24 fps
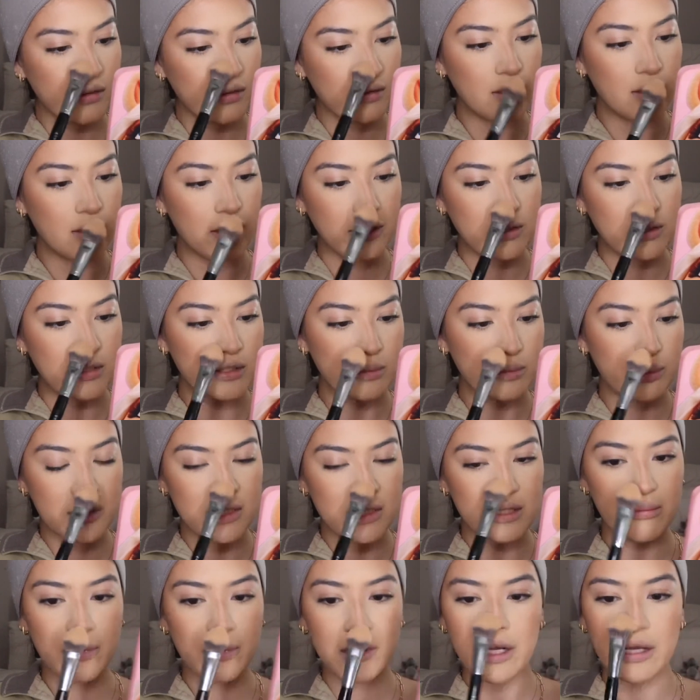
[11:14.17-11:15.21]
Okay, just put
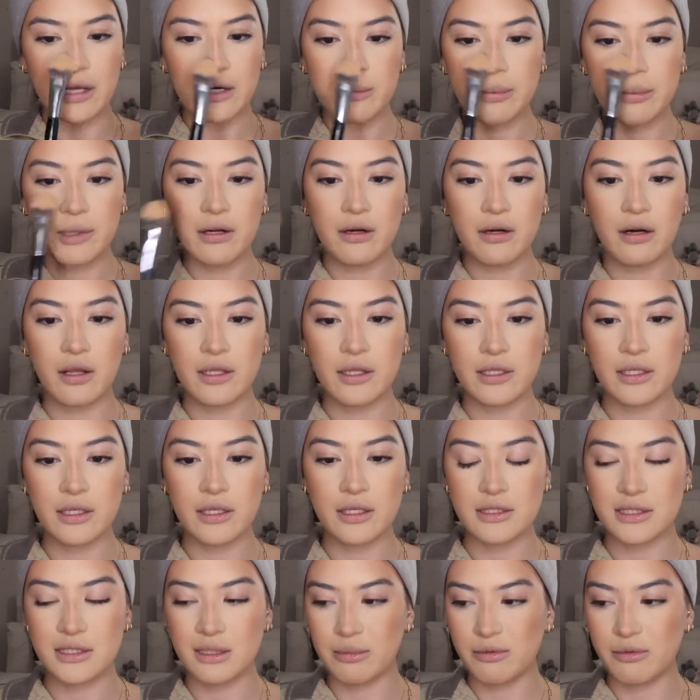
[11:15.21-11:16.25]
some banana powder on the
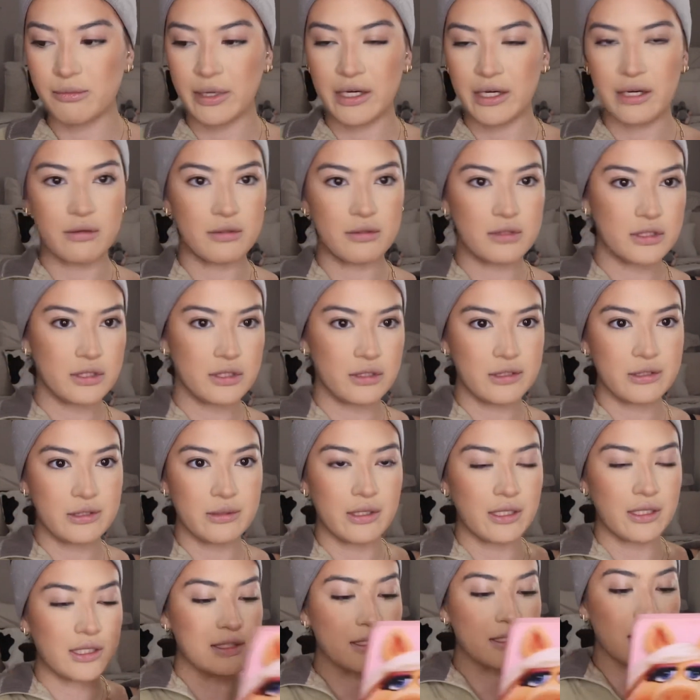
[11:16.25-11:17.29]
tip of my nose too, so
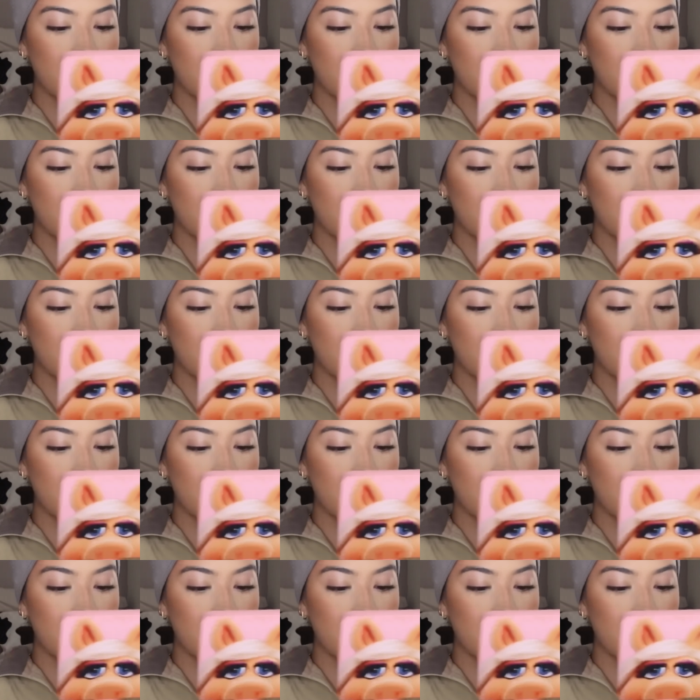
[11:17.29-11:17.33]
it looks a